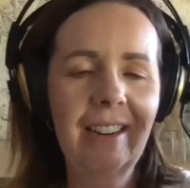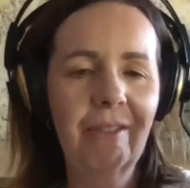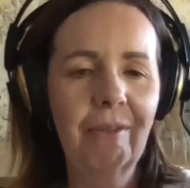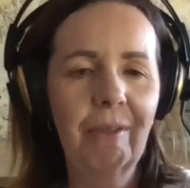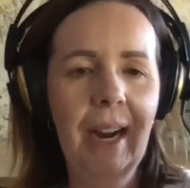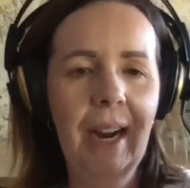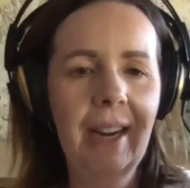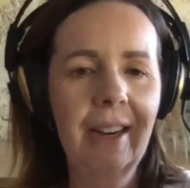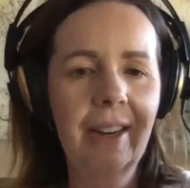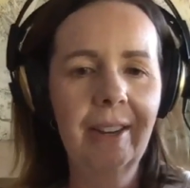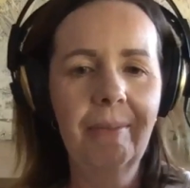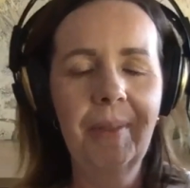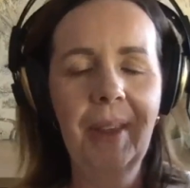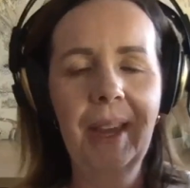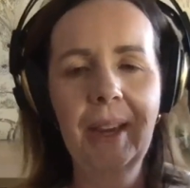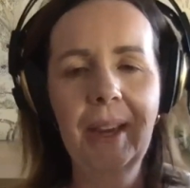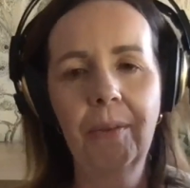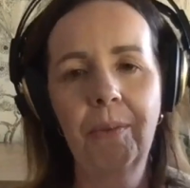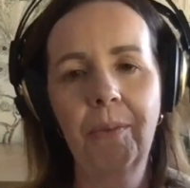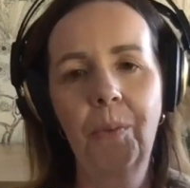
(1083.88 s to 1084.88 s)
random,
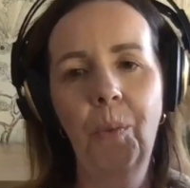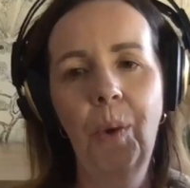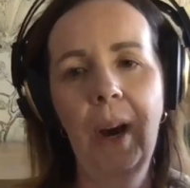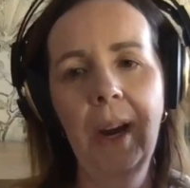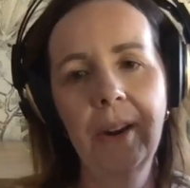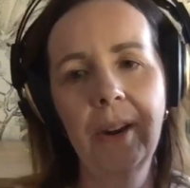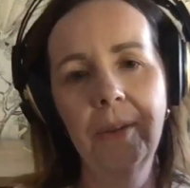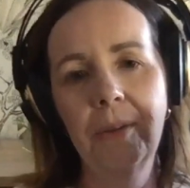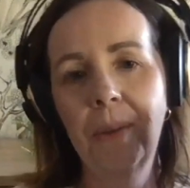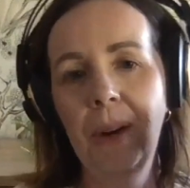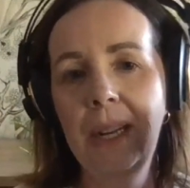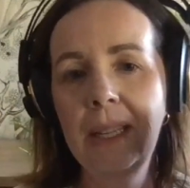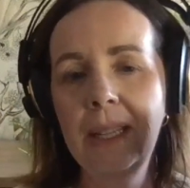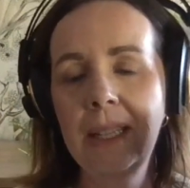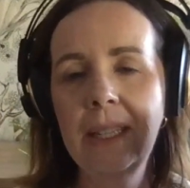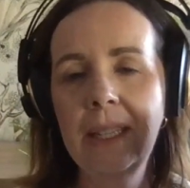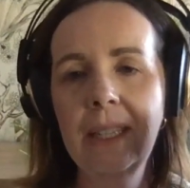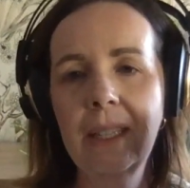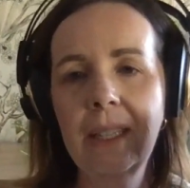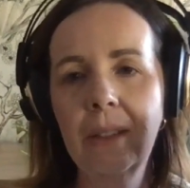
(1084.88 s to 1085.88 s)
like water
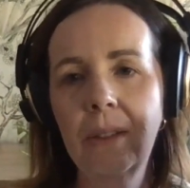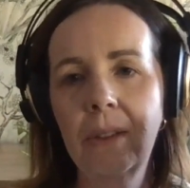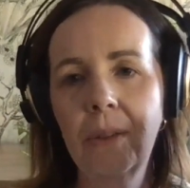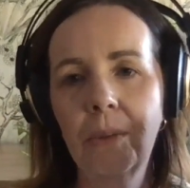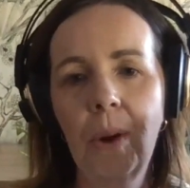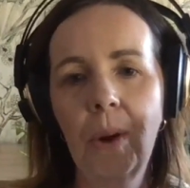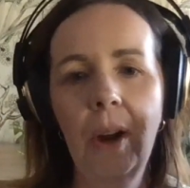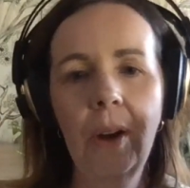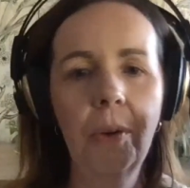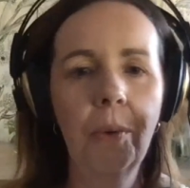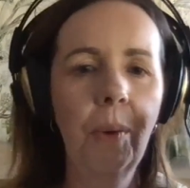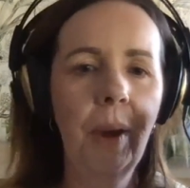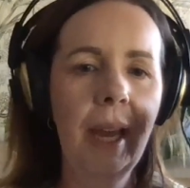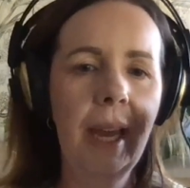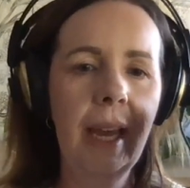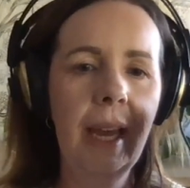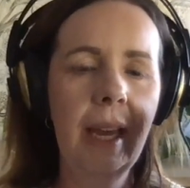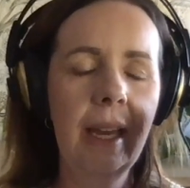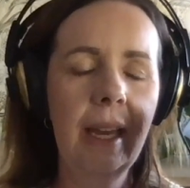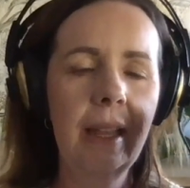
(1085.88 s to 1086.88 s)
runs the wrong
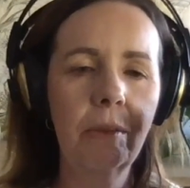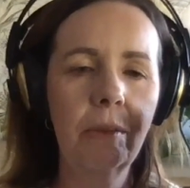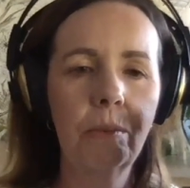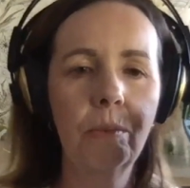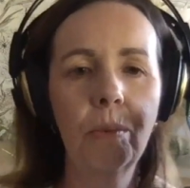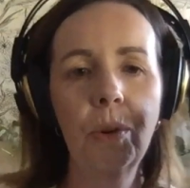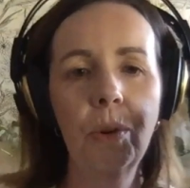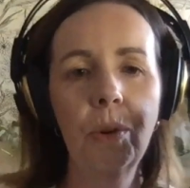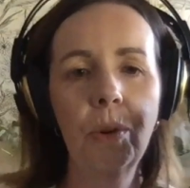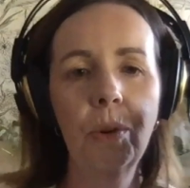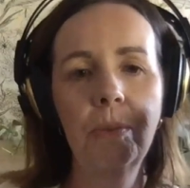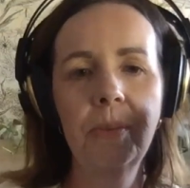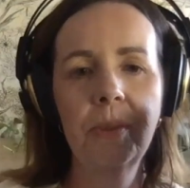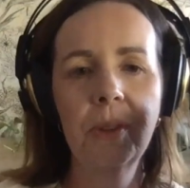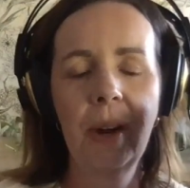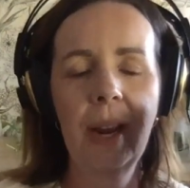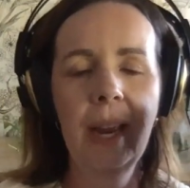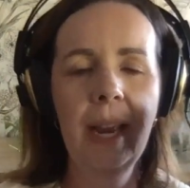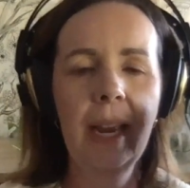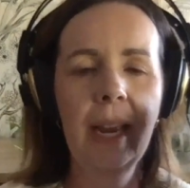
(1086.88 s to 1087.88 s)
way and the rooms
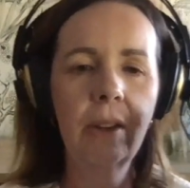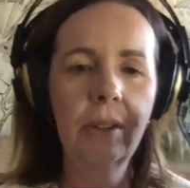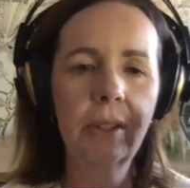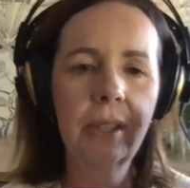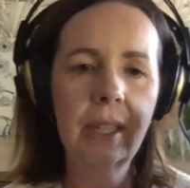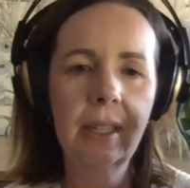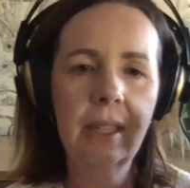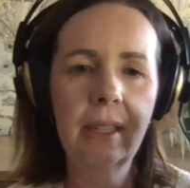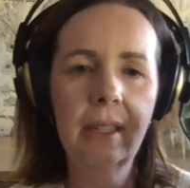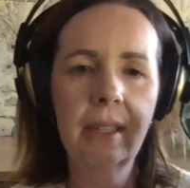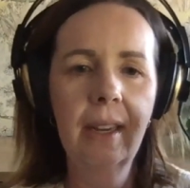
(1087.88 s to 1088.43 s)
are angled at